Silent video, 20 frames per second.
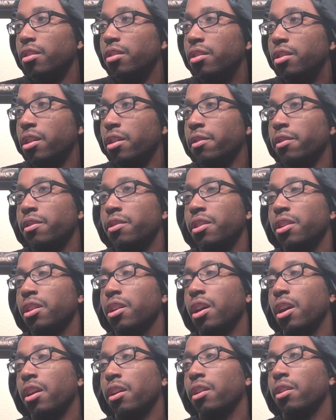Sarah
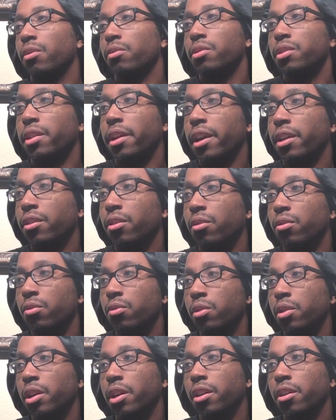did kind of co-sign the
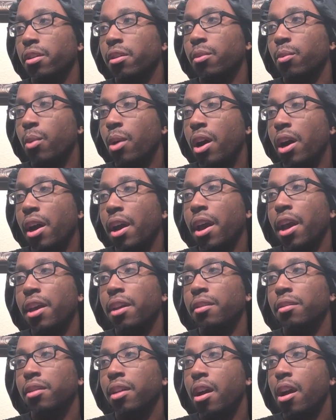whole liquor
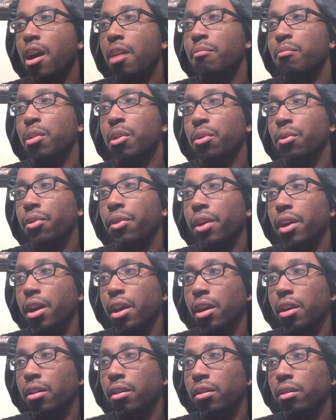wine combo
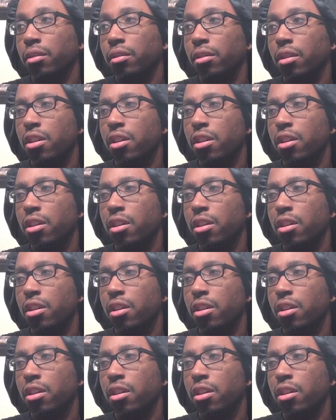thing.